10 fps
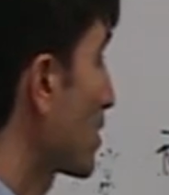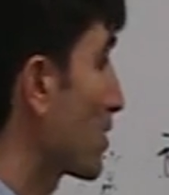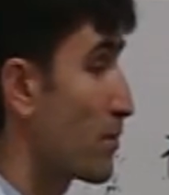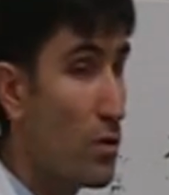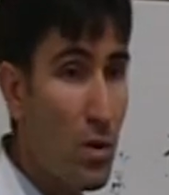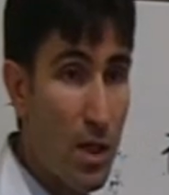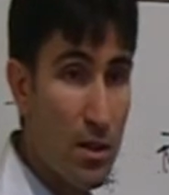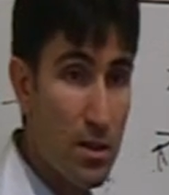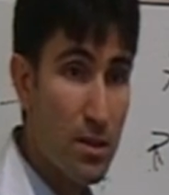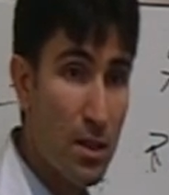If you
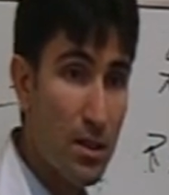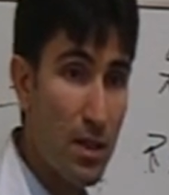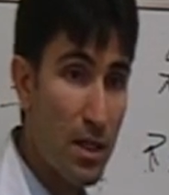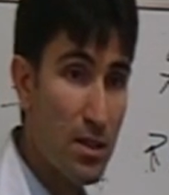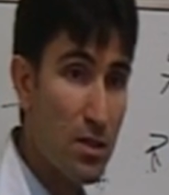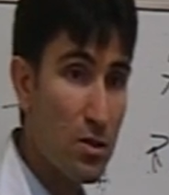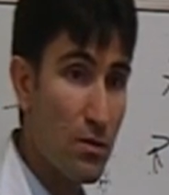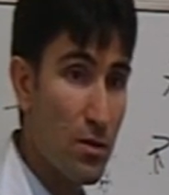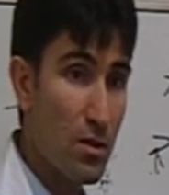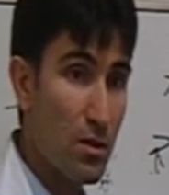understand the essence
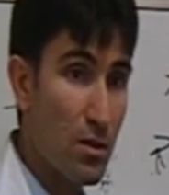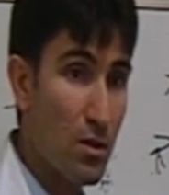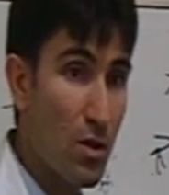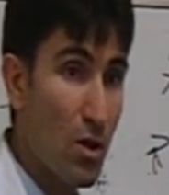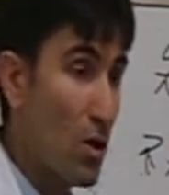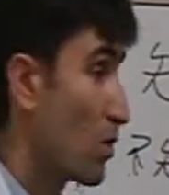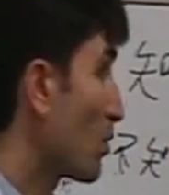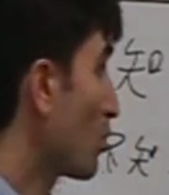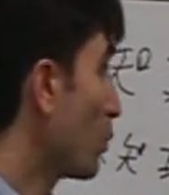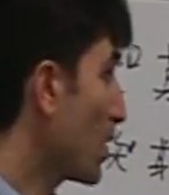of it,
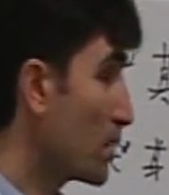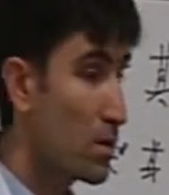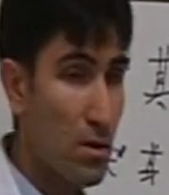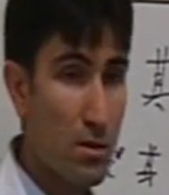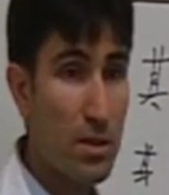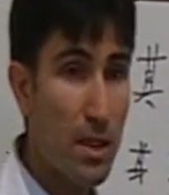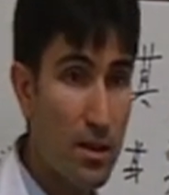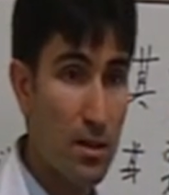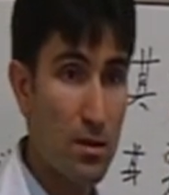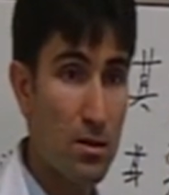one
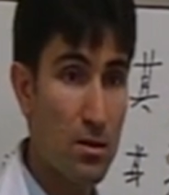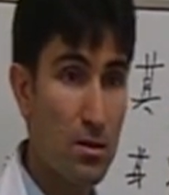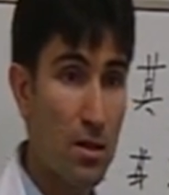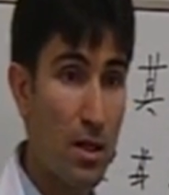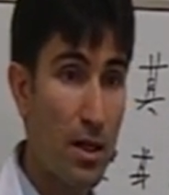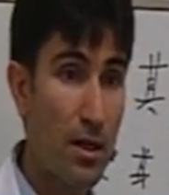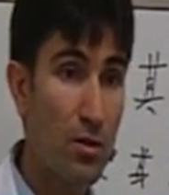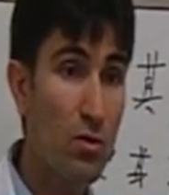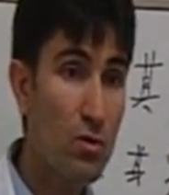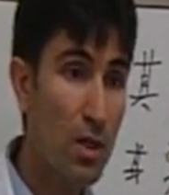sentence, and
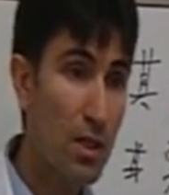you